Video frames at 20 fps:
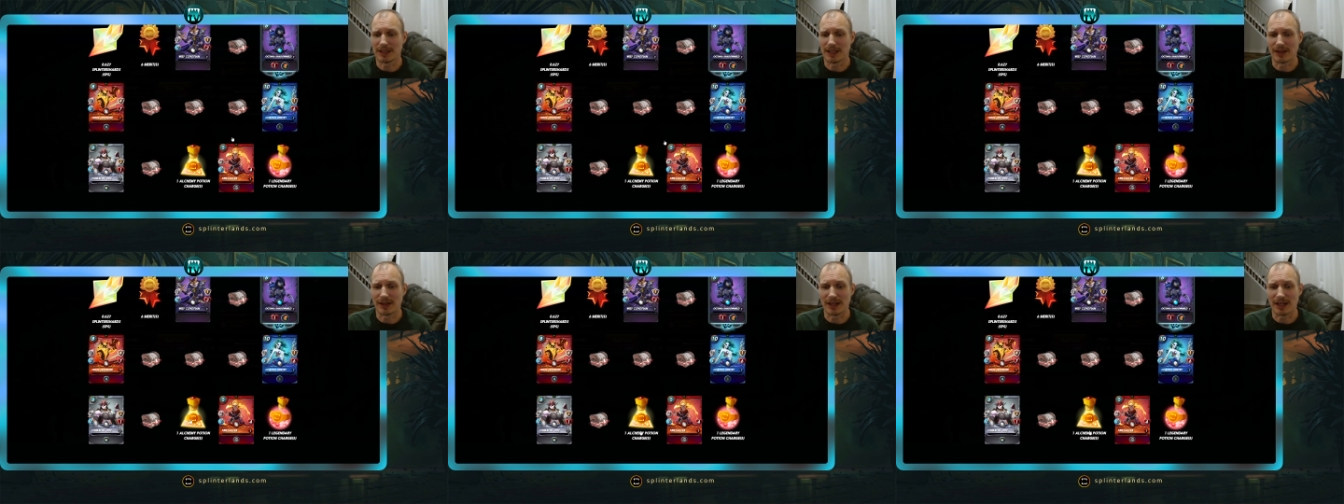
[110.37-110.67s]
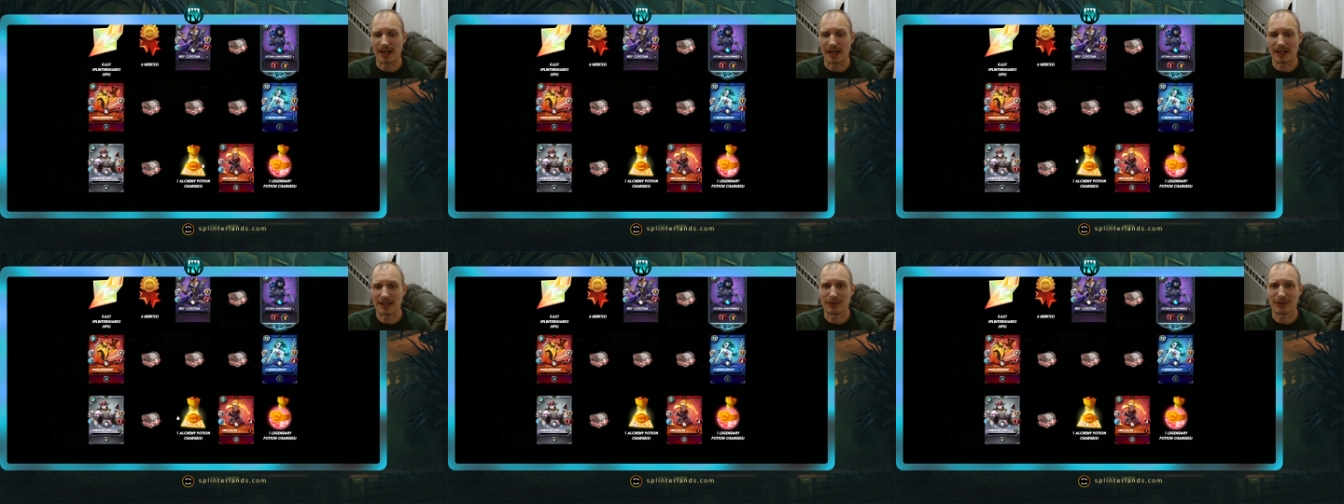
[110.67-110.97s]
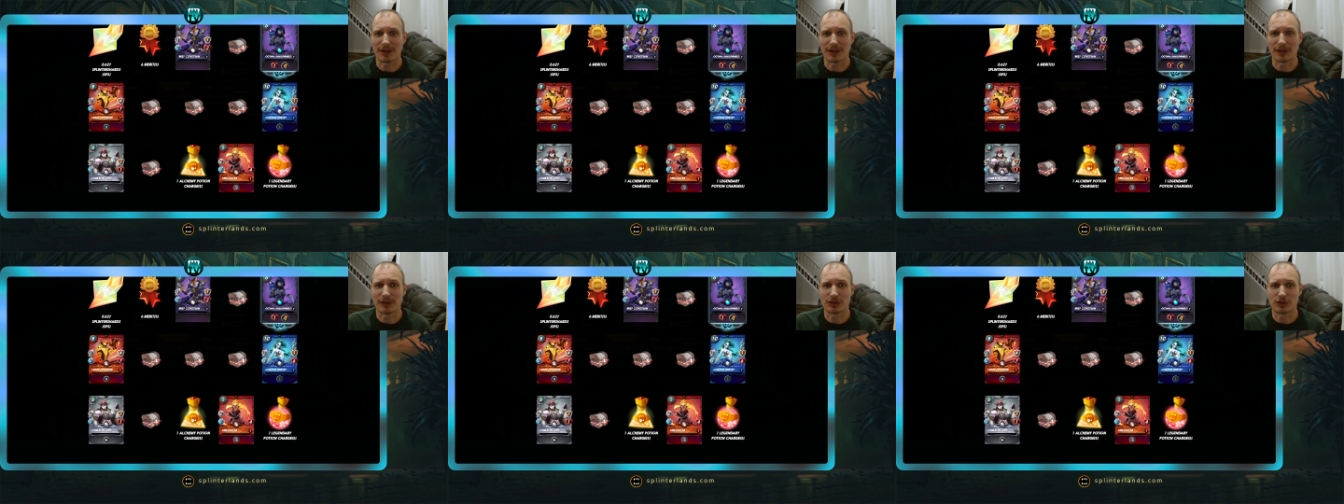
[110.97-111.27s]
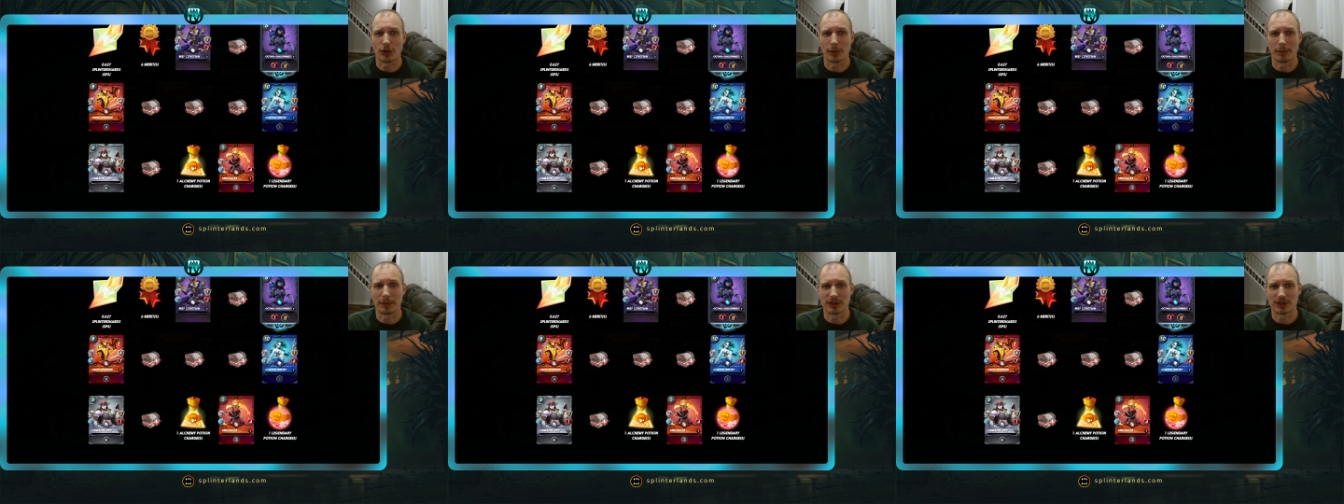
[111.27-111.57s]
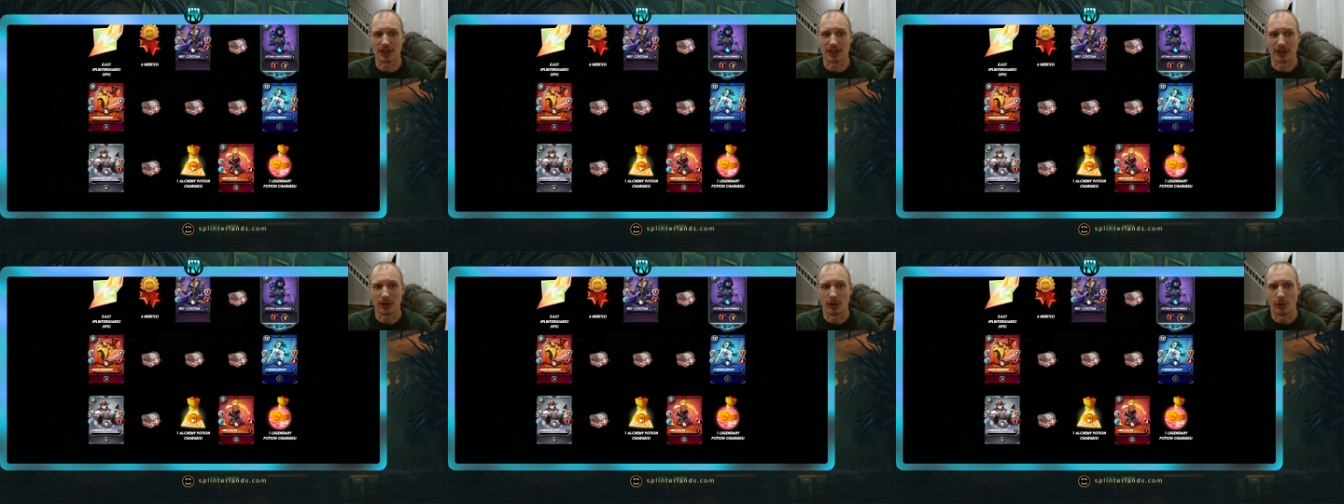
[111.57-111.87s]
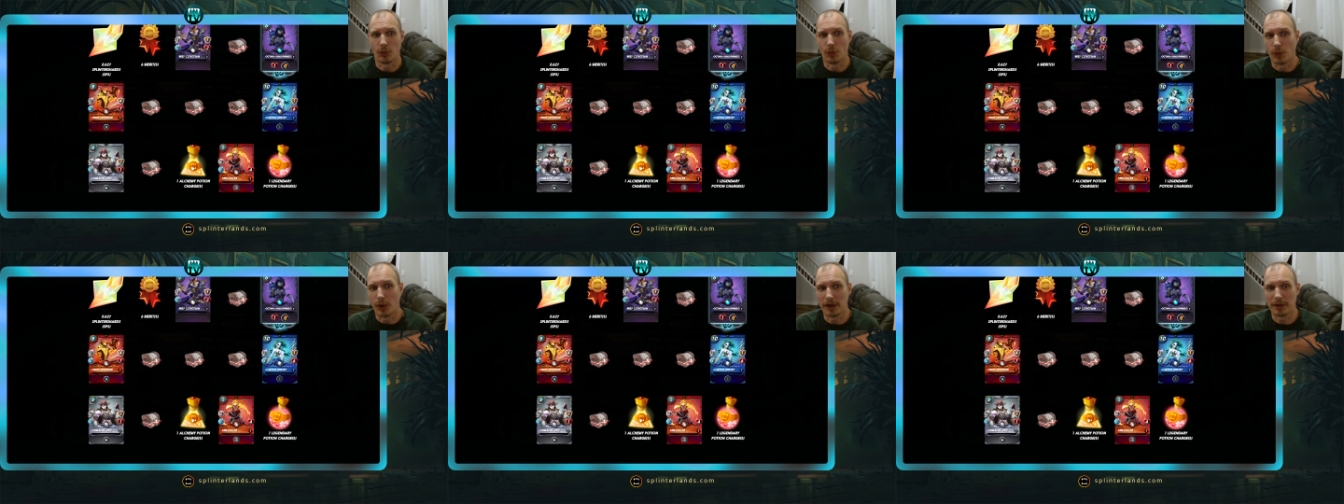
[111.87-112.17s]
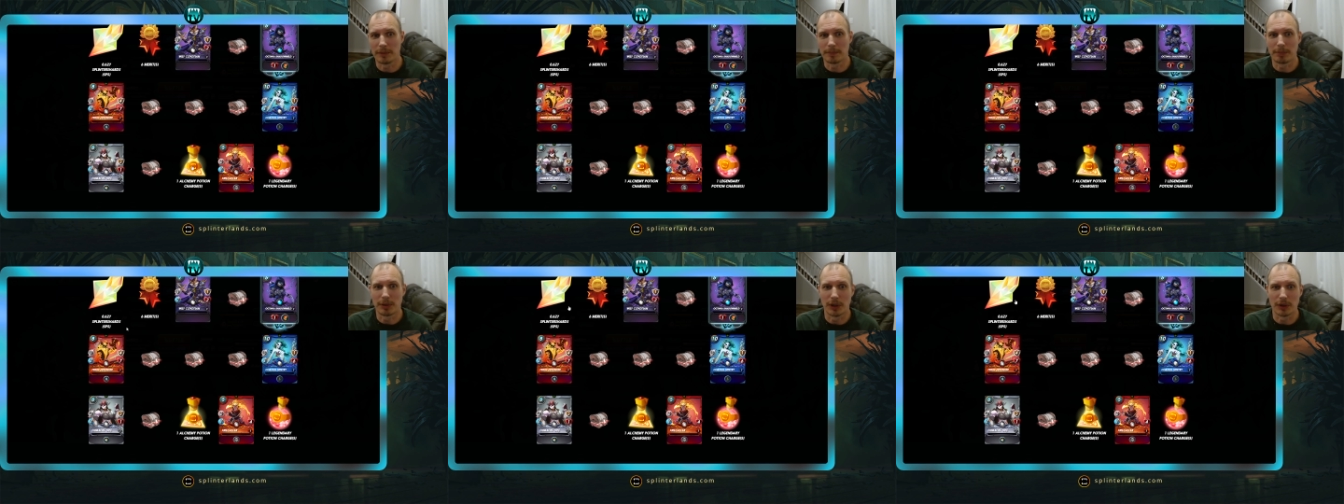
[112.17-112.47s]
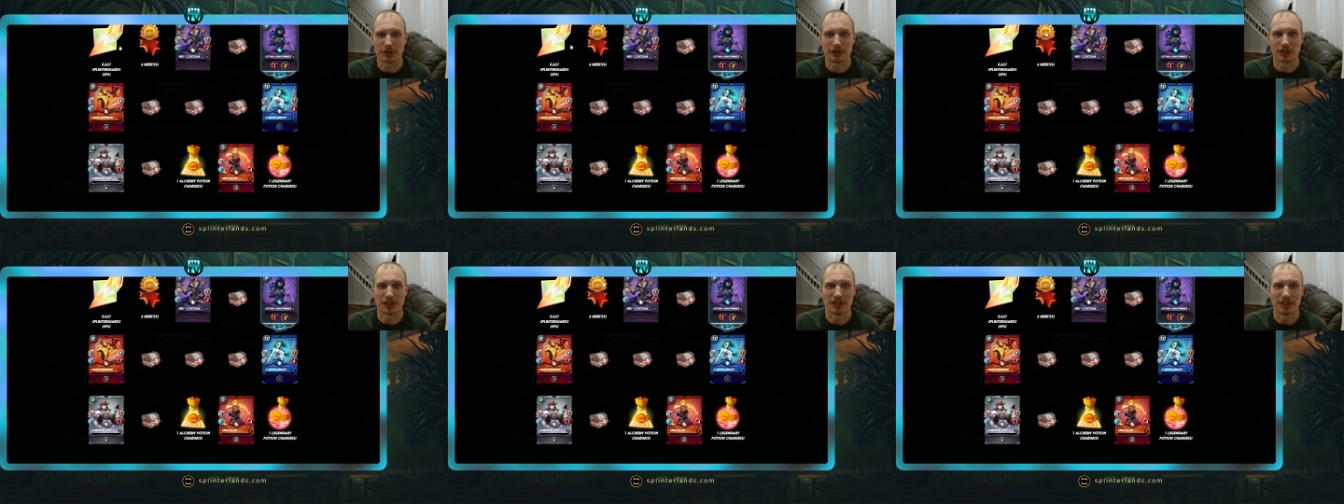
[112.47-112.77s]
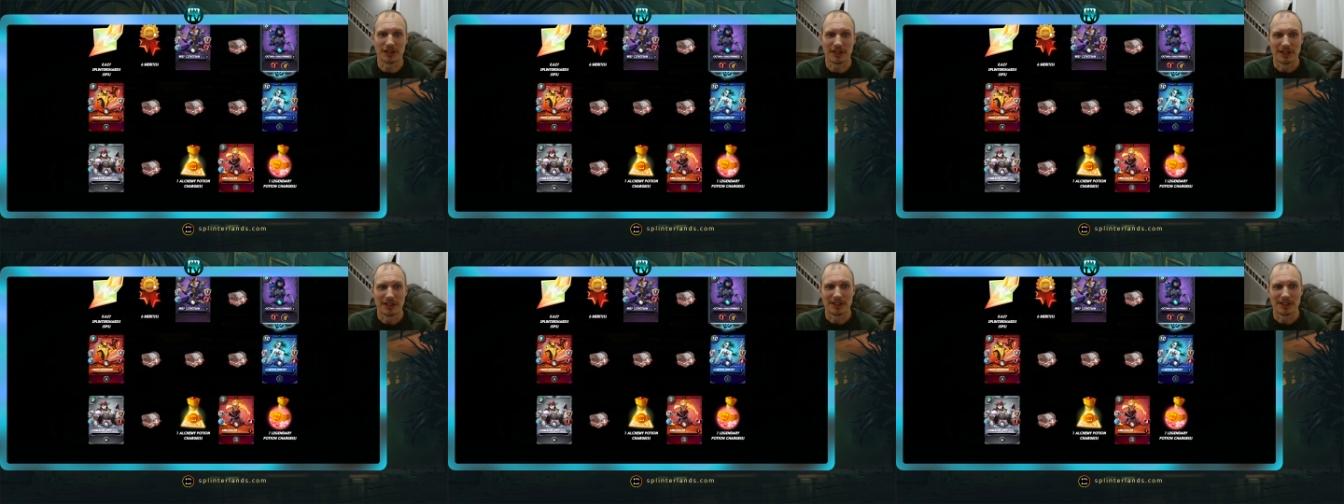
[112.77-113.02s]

And then anything else you open is like one potion,